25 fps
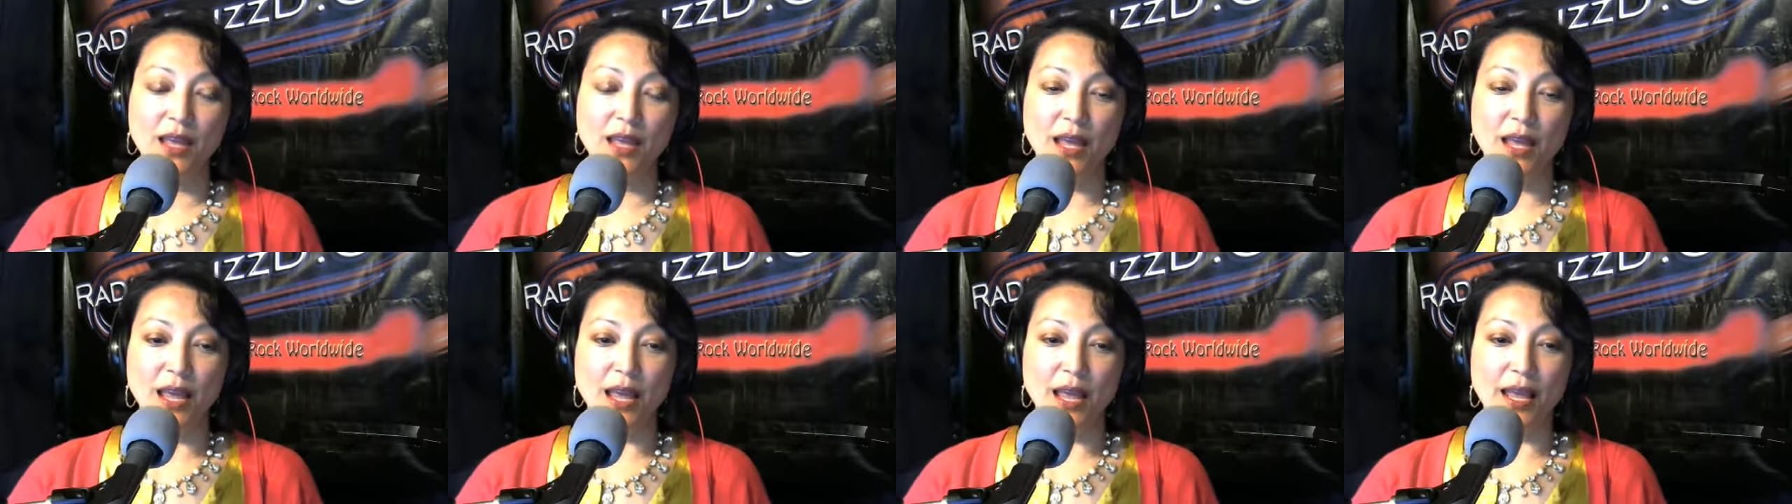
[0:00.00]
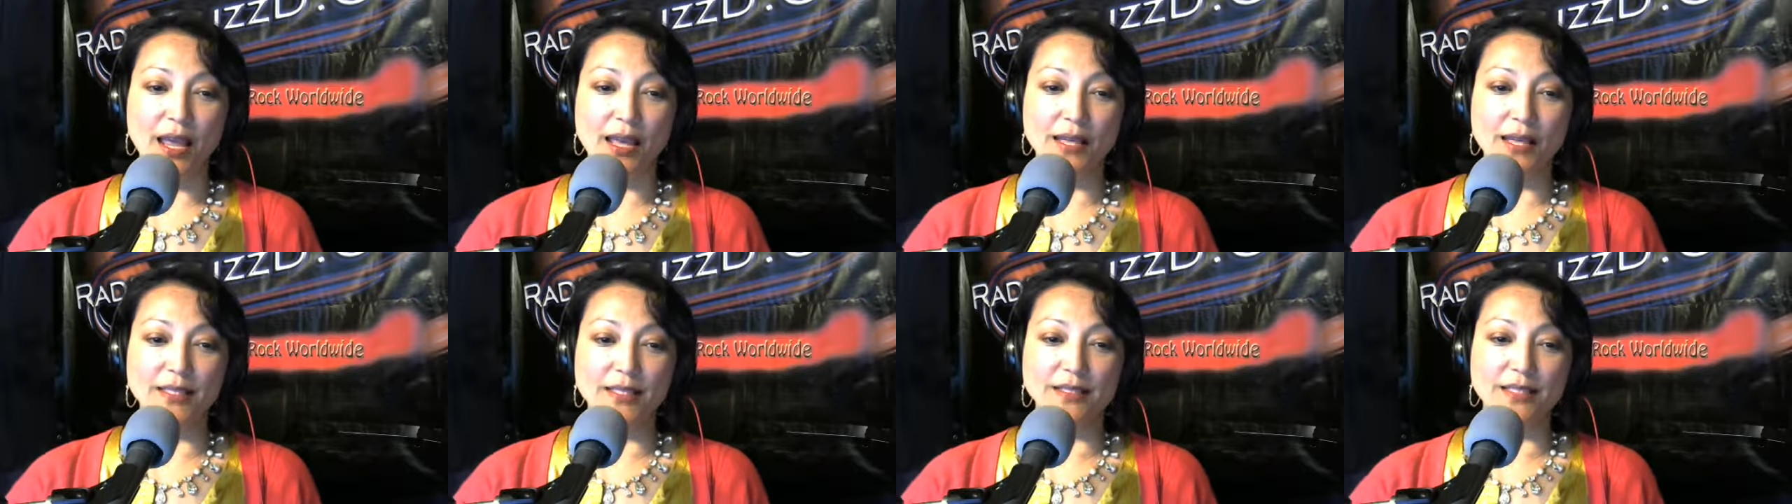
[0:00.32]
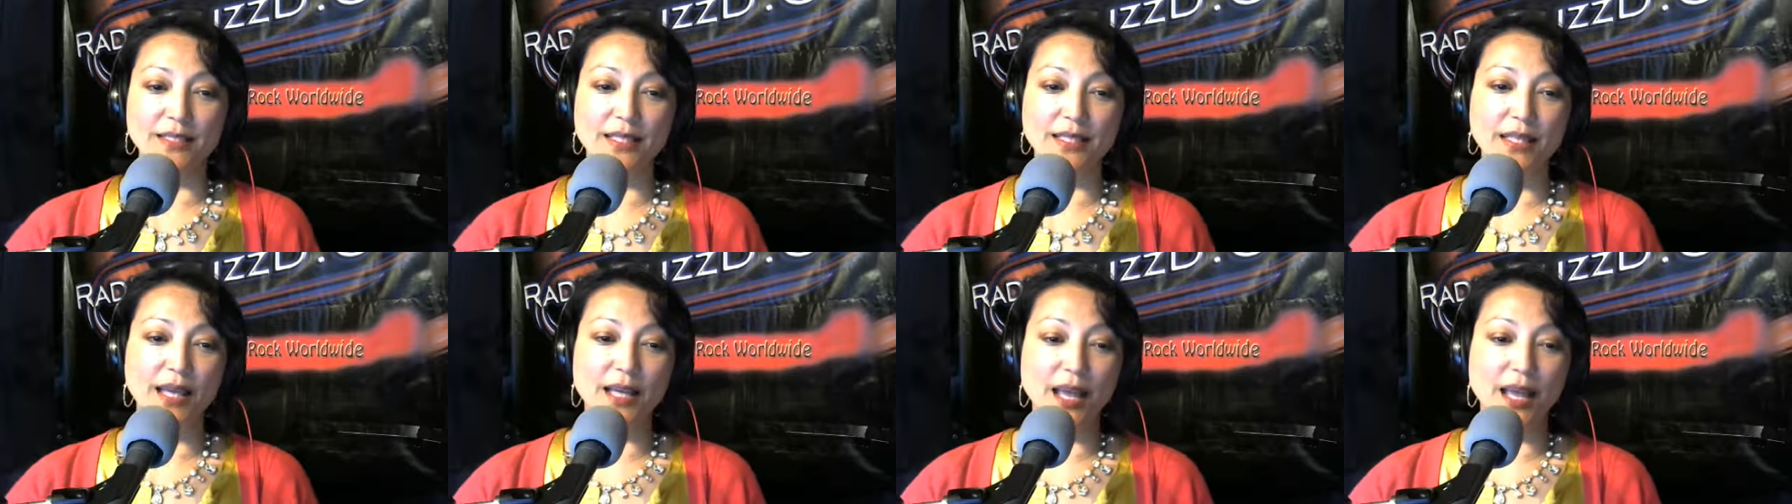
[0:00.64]
And
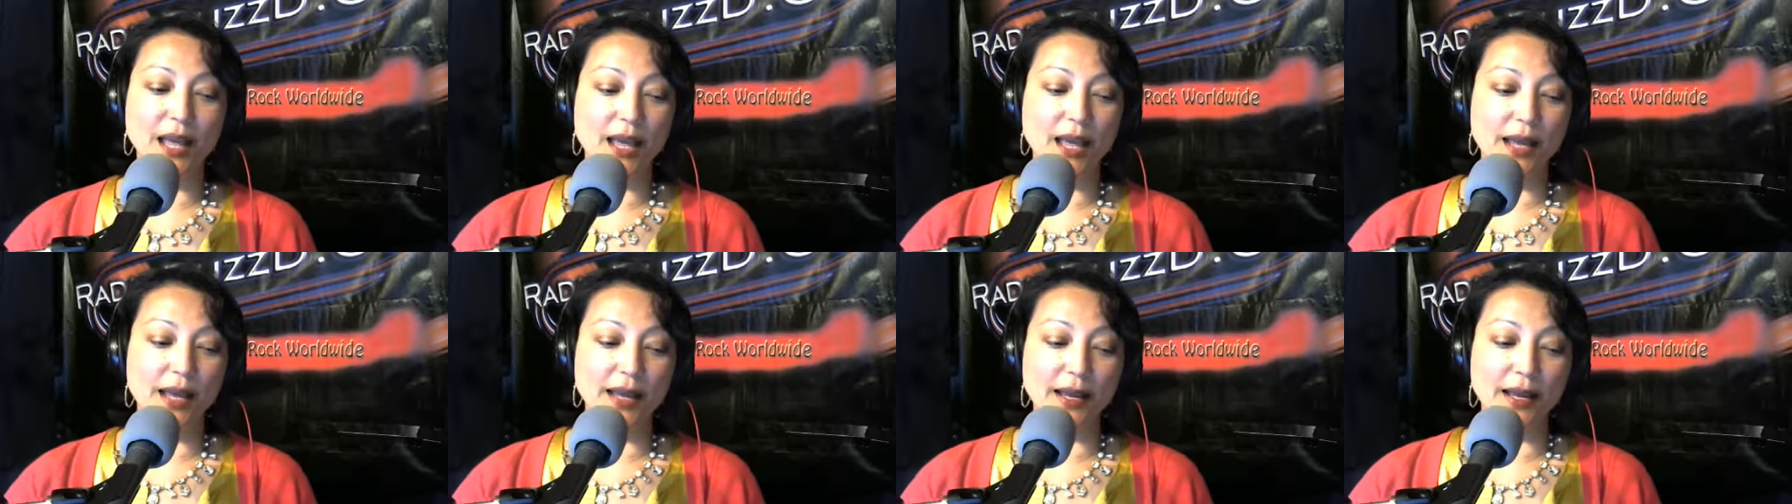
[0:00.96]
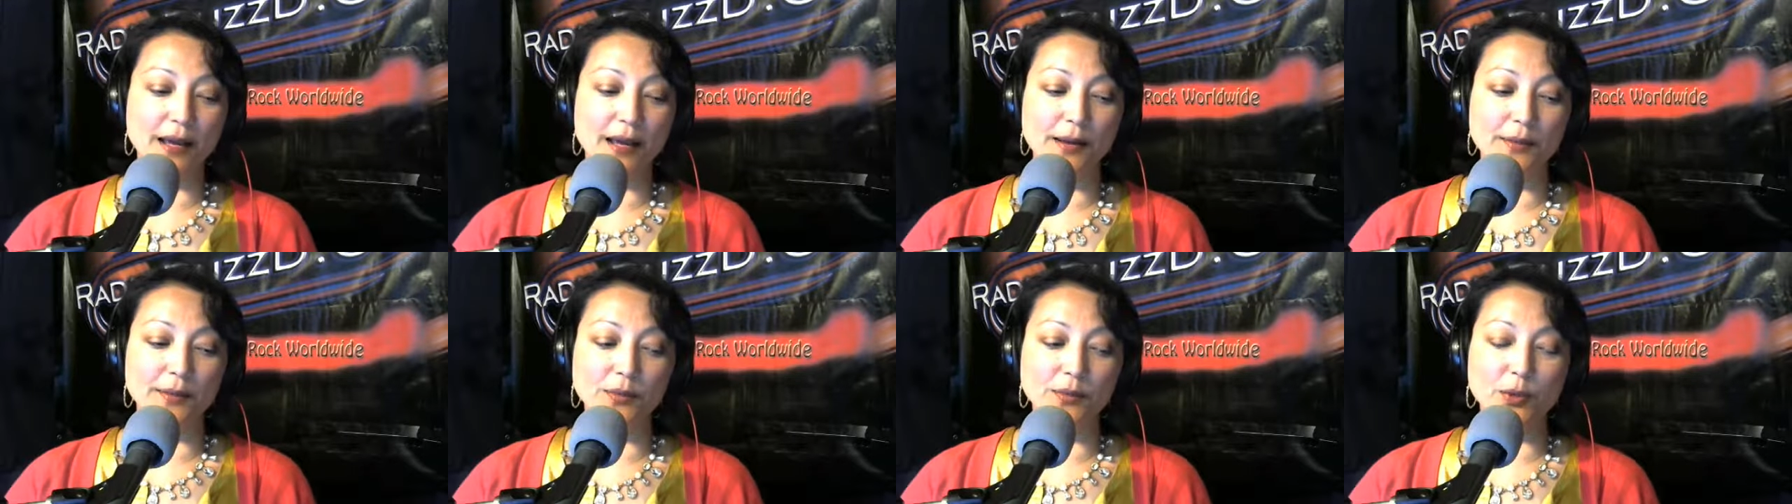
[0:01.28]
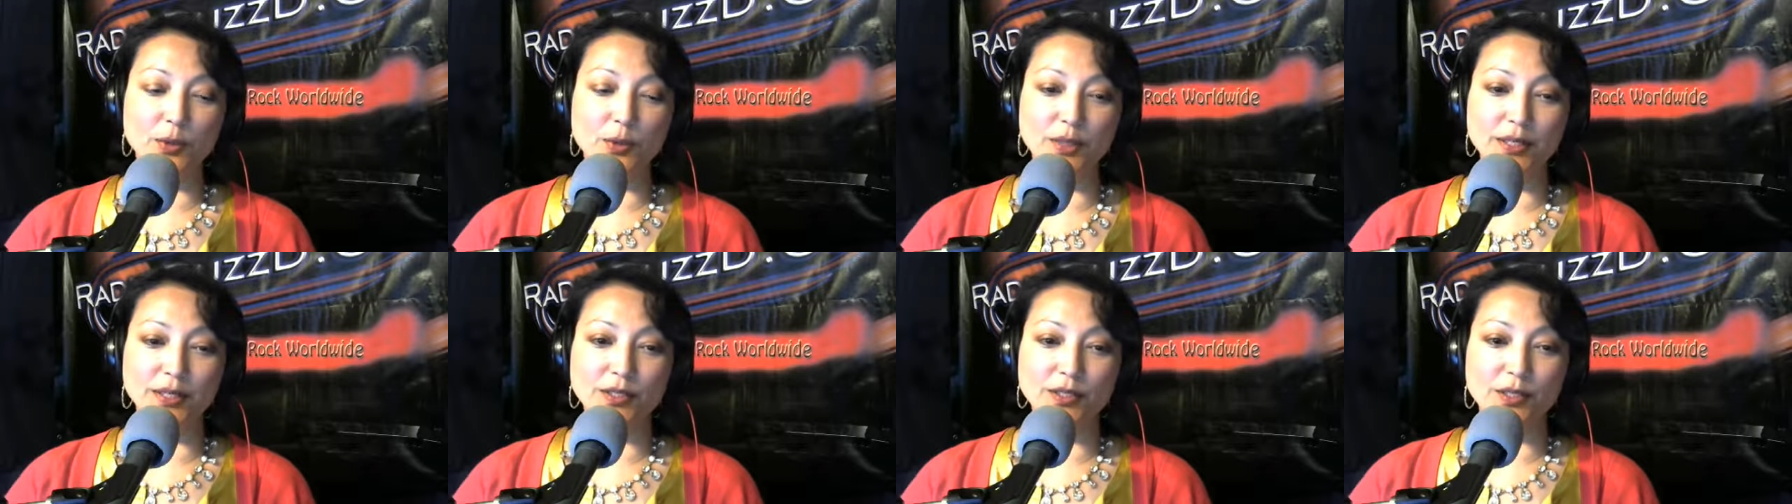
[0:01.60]
today I'm
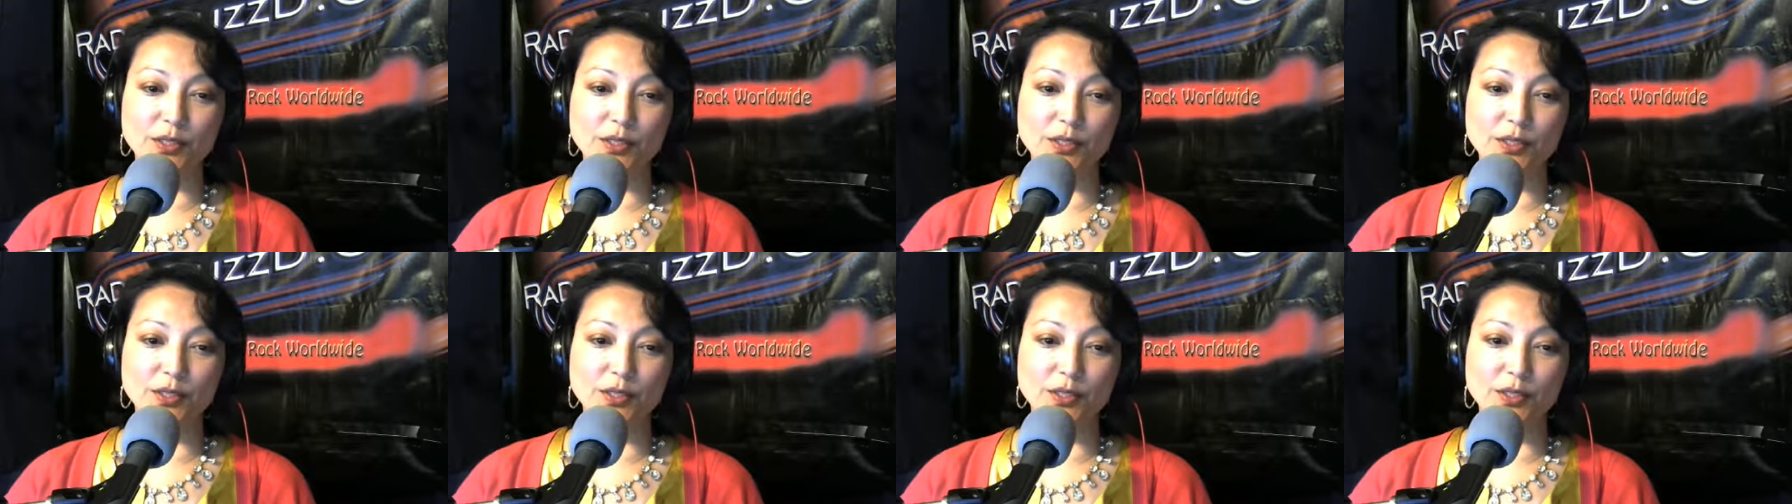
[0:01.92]
going